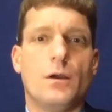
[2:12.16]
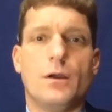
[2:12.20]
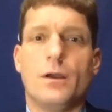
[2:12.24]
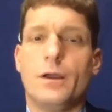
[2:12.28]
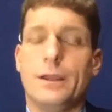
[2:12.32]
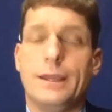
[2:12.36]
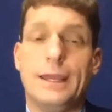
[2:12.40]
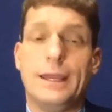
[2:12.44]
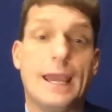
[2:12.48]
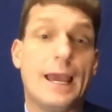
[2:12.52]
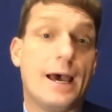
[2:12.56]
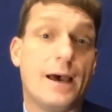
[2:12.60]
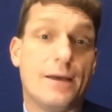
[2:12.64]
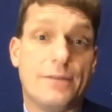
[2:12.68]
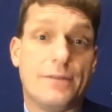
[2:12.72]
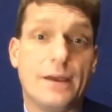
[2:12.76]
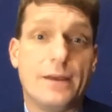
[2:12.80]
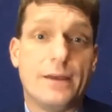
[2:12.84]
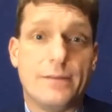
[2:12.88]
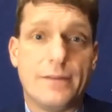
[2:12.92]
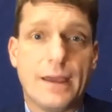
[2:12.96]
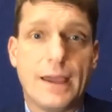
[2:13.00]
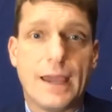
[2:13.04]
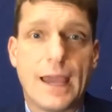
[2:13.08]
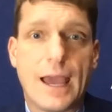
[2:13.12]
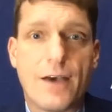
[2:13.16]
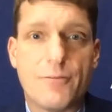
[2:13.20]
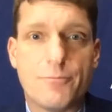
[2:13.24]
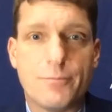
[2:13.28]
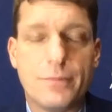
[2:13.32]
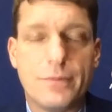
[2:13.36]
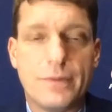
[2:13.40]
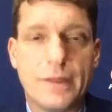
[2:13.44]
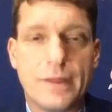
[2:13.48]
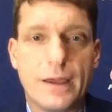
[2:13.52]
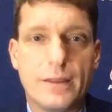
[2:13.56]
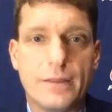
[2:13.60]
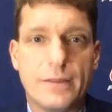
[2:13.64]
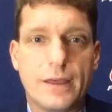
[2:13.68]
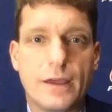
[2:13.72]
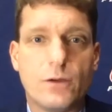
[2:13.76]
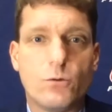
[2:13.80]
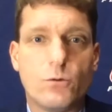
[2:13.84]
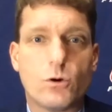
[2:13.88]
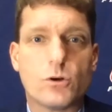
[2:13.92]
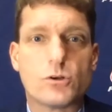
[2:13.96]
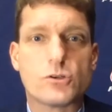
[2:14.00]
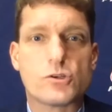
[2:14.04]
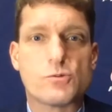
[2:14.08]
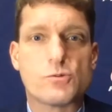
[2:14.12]
Yeah, they, they have they, they
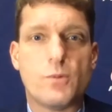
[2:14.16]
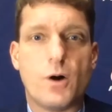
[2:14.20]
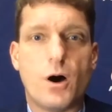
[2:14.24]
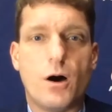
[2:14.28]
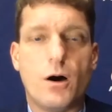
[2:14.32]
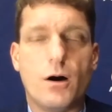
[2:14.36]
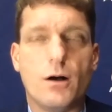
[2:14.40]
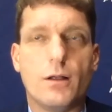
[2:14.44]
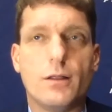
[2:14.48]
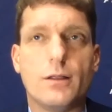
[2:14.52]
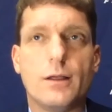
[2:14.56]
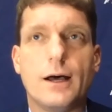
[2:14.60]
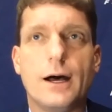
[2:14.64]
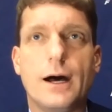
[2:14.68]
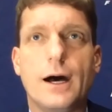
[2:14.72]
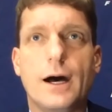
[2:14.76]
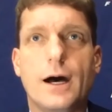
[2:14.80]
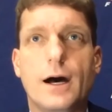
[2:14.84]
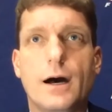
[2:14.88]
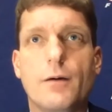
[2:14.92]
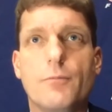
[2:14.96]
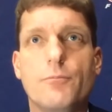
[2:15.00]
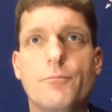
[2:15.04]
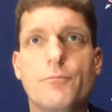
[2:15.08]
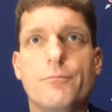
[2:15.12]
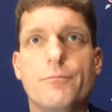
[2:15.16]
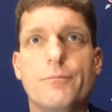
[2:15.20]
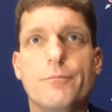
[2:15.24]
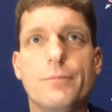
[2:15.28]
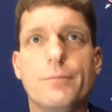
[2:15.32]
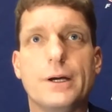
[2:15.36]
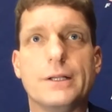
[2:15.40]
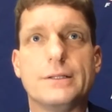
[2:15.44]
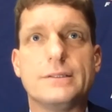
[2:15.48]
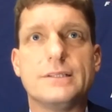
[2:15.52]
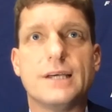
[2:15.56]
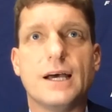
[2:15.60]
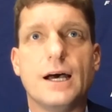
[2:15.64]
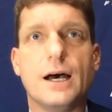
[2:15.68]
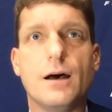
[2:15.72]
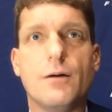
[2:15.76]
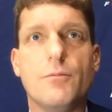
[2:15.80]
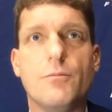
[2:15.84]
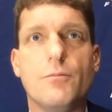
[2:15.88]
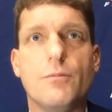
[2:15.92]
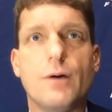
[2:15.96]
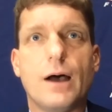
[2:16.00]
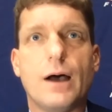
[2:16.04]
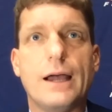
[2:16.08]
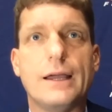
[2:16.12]
were small, um, but
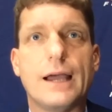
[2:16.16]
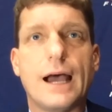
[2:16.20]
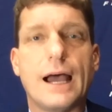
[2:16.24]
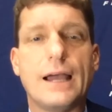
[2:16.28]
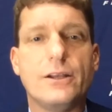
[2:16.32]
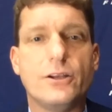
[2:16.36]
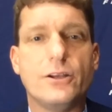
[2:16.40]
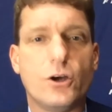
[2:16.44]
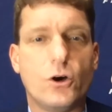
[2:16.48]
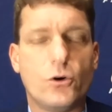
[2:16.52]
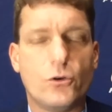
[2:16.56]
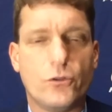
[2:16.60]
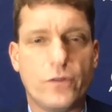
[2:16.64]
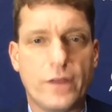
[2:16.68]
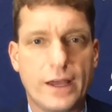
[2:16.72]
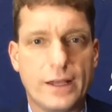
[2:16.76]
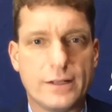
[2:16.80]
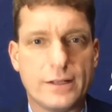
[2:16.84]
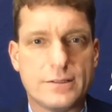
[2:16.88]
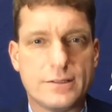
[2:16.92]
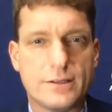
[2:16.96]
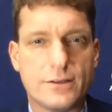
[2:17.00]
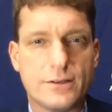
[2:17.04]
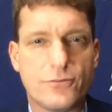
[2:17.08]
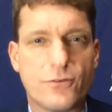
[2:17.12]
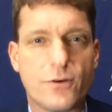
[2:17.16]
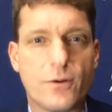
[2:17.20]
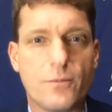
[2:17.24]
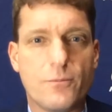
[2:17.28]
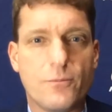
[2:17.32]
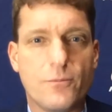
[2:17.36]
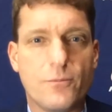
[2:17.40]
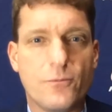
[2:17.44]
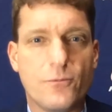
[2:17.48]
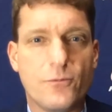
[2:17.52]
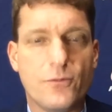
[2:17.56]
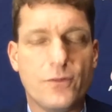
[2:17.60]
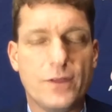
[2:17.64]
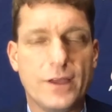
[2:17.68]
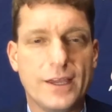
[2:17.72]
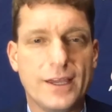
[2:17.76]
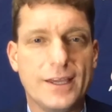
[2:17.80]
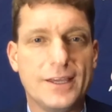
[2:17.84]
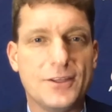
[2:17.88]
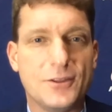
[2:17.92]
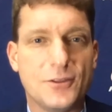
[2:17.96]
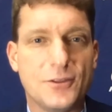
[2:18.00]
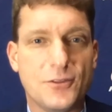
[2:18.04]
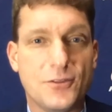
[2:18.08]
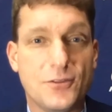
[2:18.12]
um, I, I know that from
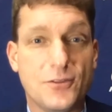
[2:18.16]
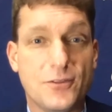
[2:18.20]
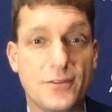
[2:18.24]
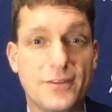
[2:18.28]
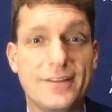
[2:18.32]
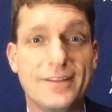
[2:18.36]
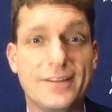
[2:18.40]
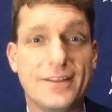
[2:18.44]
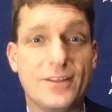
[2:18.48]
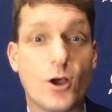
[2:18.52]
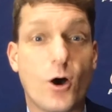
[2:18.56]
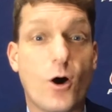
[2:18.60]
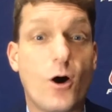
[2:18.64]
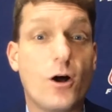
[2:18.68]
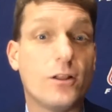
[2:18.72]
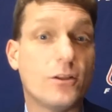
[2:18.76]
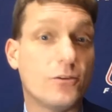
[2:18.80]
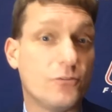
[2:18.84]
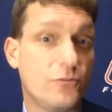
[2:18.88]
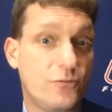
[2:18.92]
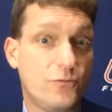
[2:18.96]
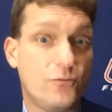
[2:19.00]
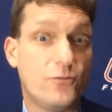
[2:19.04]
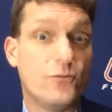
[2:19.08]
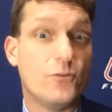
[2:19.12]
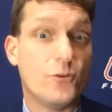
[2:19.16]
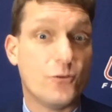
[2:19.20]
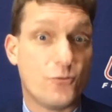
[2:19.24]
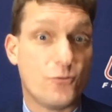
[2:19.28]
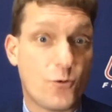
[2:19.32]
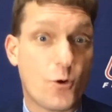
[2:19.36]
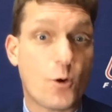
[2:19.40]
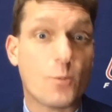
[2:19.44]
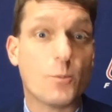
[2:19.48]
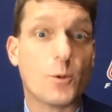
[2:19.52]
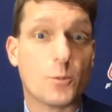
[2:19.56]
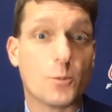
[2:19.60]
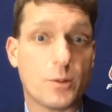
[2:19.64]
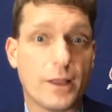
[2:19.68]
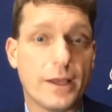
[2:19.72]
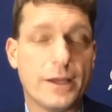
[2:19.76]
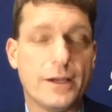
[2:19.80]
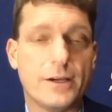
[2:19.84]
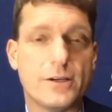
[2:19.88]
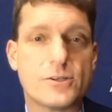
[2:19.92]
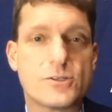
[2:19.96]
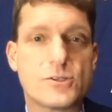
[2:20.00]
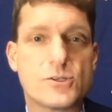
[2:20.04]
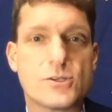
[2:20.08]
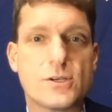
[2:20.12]
the all of the former
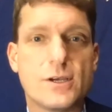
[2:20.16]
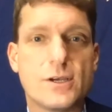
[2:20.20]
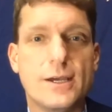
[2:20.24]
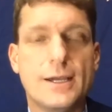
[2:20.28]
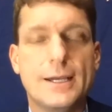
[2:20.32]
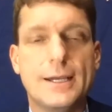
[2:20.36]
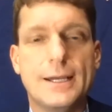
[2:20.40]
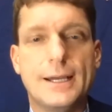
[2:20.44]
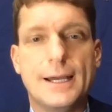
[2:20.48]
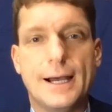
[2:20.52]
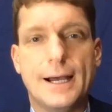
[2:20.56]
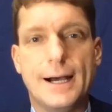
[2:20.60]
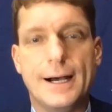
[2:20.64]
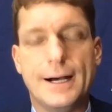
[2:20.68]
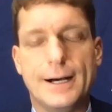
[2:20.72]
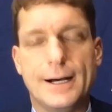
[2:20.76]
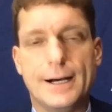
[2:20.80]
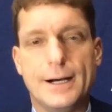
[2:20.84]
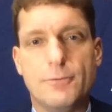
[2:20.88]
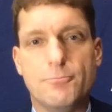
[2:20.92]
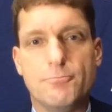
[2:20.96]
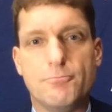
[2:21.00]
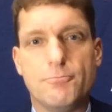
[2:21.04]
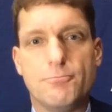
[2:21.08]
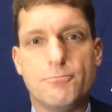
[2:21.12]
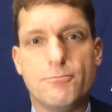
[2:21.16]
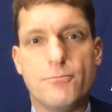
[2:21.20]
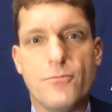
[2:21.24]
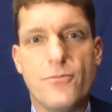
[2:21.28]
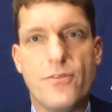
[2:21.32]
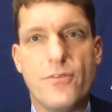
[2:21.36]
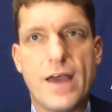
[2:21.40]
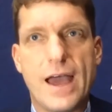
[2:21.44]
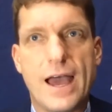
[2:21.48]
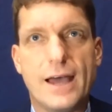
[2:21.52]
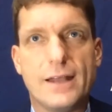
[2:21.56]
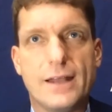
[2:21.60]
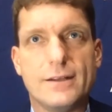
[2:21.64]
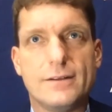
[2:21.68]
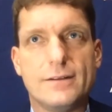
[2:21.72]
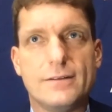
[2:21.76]
players um, that